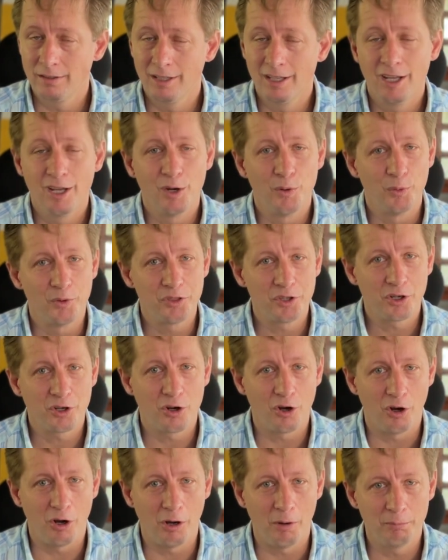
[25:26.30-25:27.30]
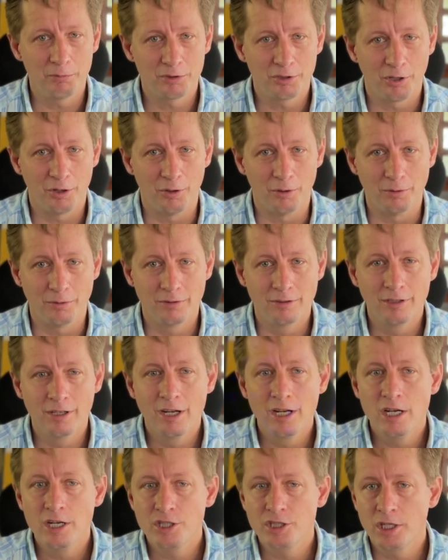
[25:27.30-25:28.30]
With a calm tone,
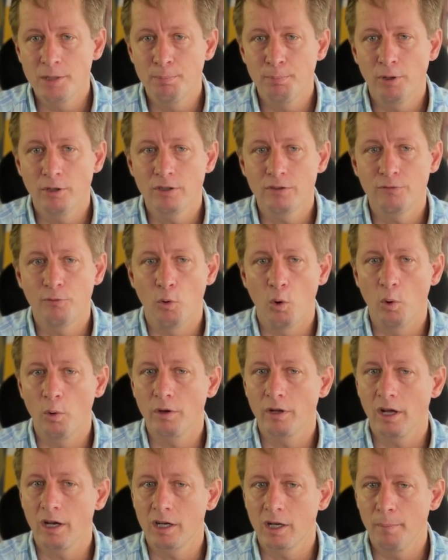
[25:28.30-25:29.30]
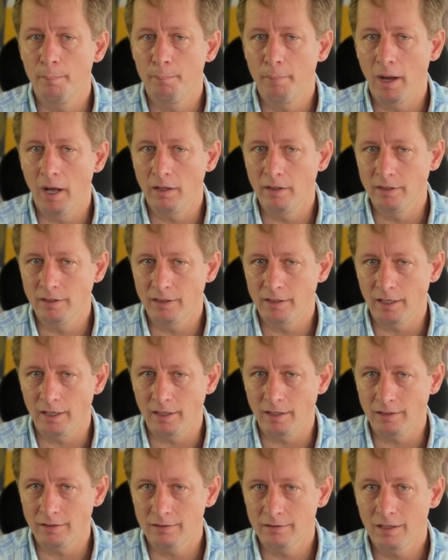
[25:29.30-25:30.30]
she puts forward a compelling
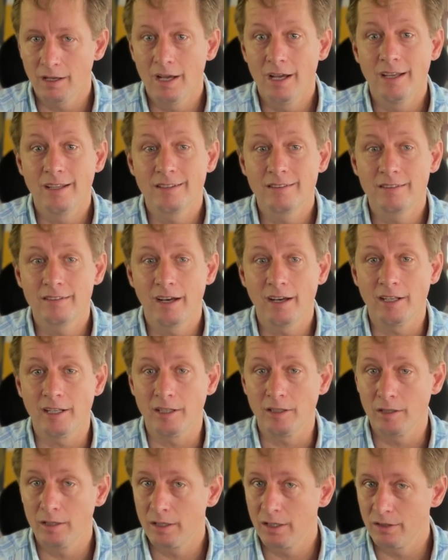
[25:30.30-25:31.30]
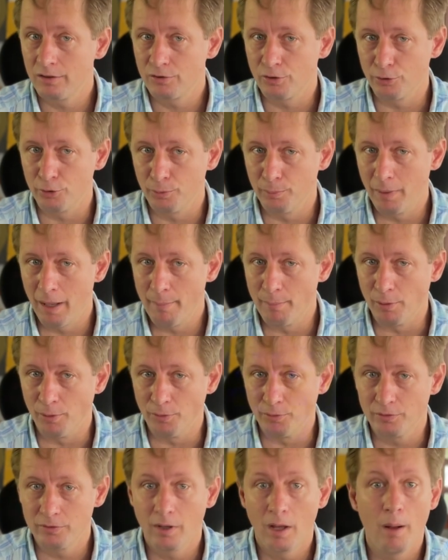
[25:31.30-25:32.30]
case, citing internal memos,
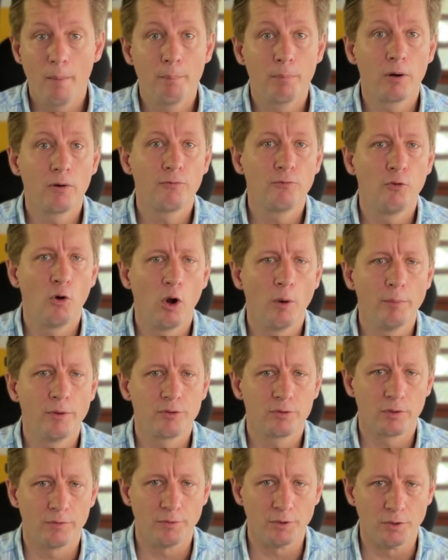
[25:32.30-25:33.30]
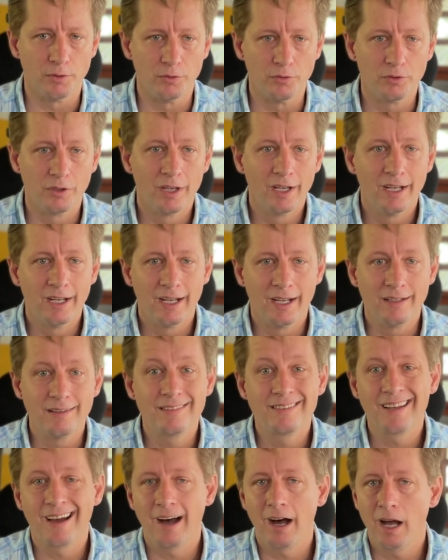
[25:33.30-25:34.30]
performance reviews, and
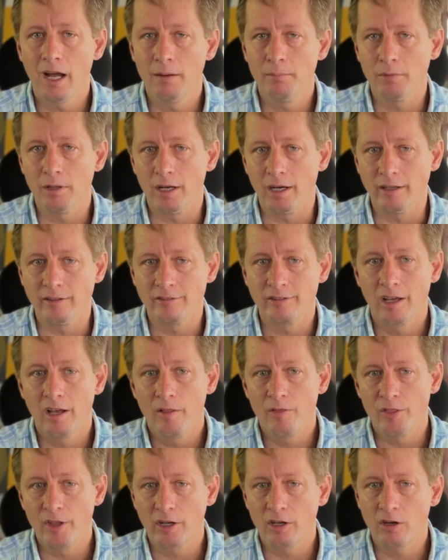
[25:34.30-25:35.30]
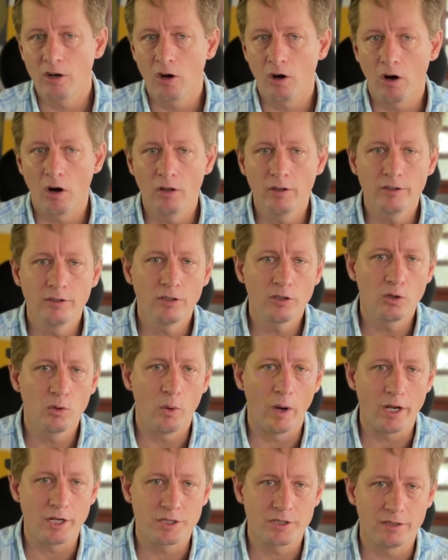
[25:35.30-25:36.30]
timelines that call into
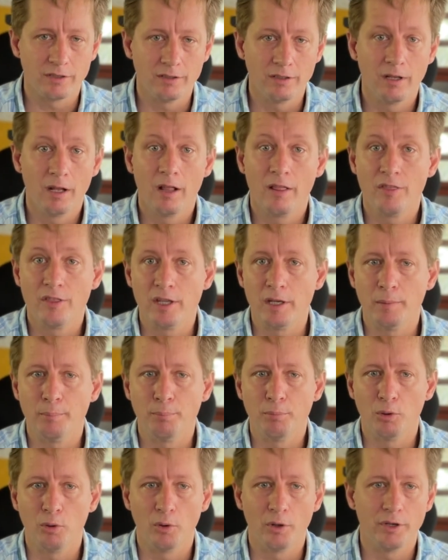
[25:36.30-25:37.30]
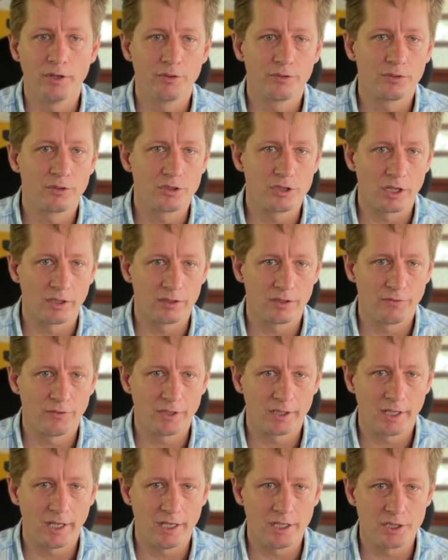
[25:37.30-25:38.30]
question the employer's
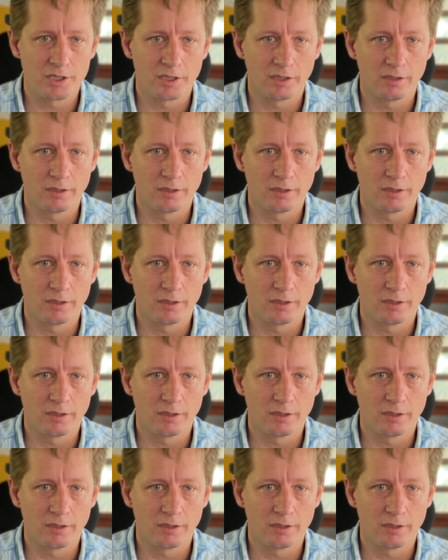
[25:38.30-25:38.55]
justification.